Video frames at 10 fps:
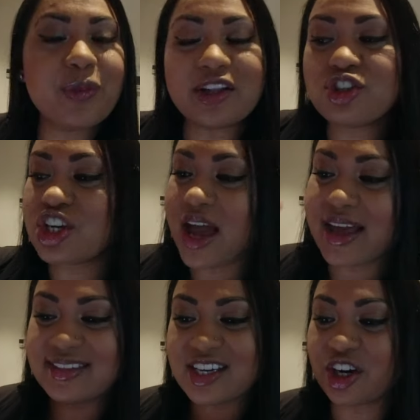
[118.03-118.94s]
lunch
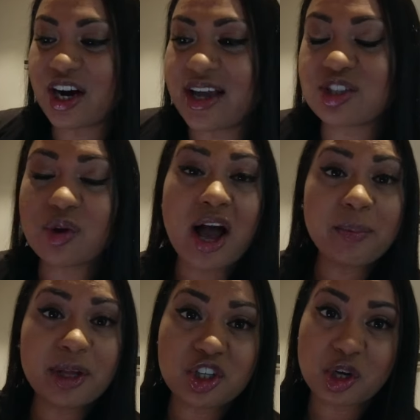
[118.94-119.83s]
and dinner. And so
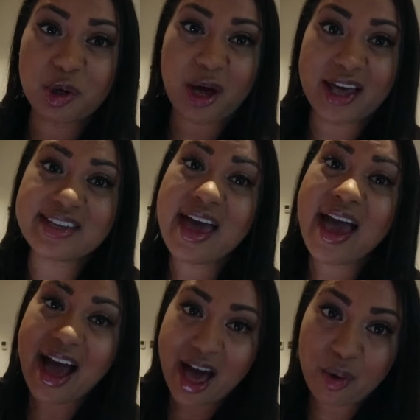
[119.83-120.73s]
I'm gonna show you guys
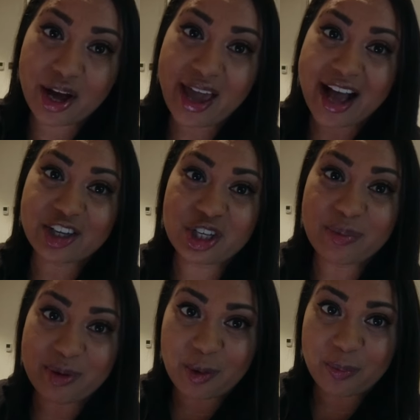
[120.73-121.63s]
how I
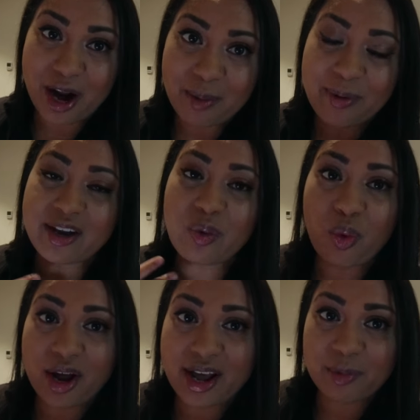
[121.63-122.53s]
actually meal prep
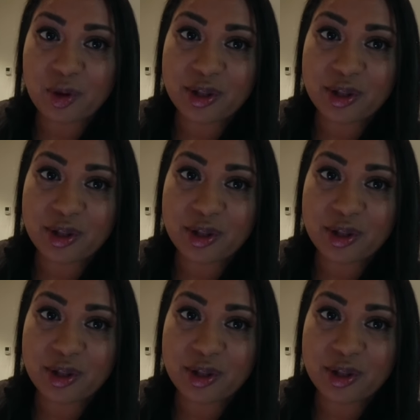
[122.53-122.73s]
and what I'm